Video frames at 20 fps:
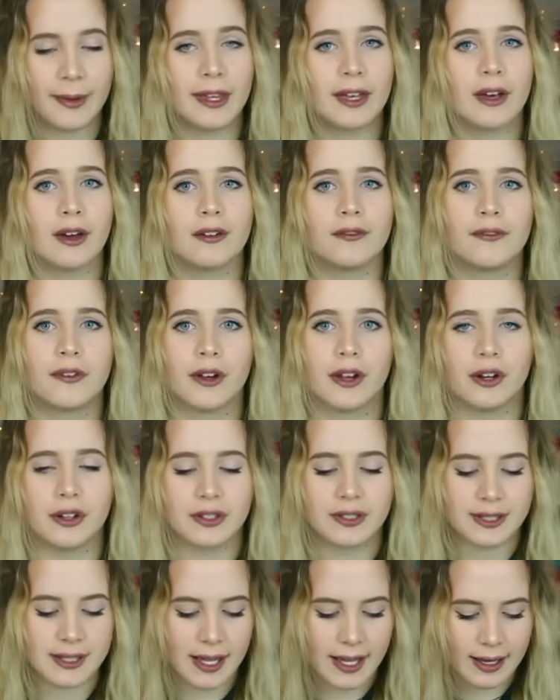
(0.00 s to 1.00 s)
be good for
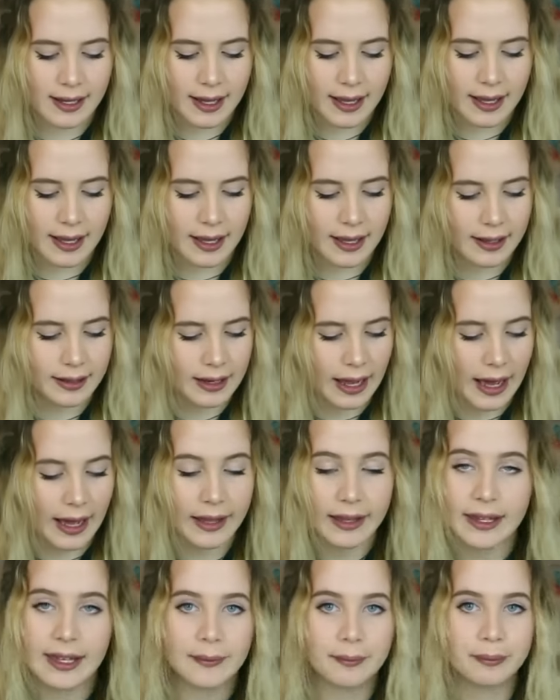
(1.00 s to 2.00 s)
your skin, and
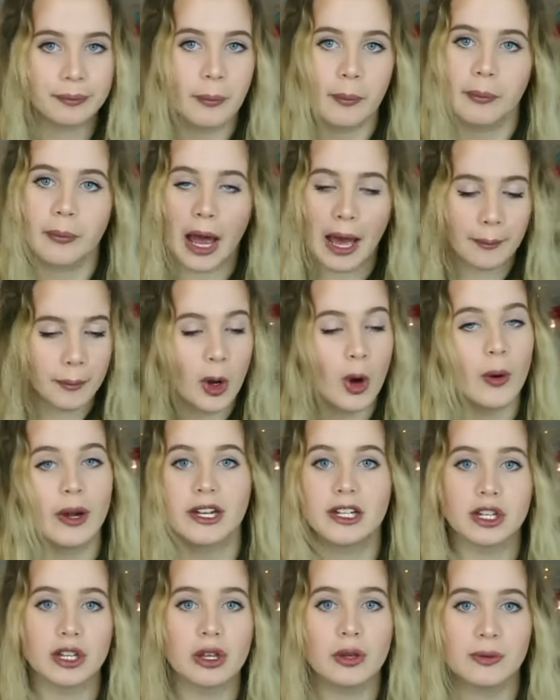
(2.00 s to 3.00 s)
I'm
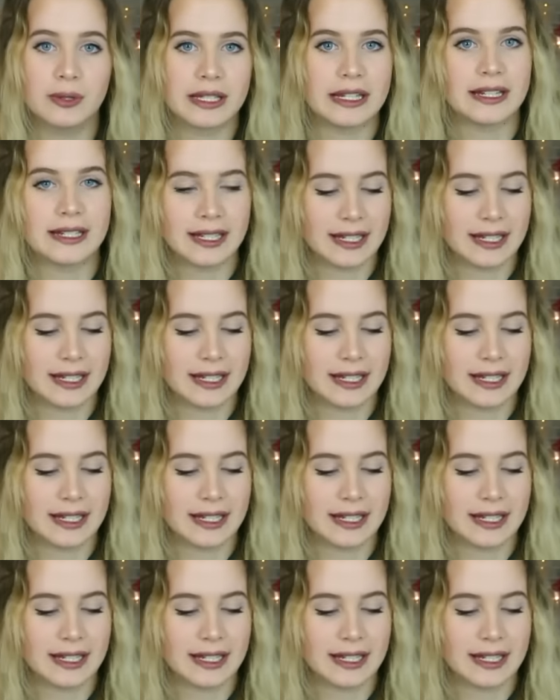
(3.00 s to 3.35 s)
going to use it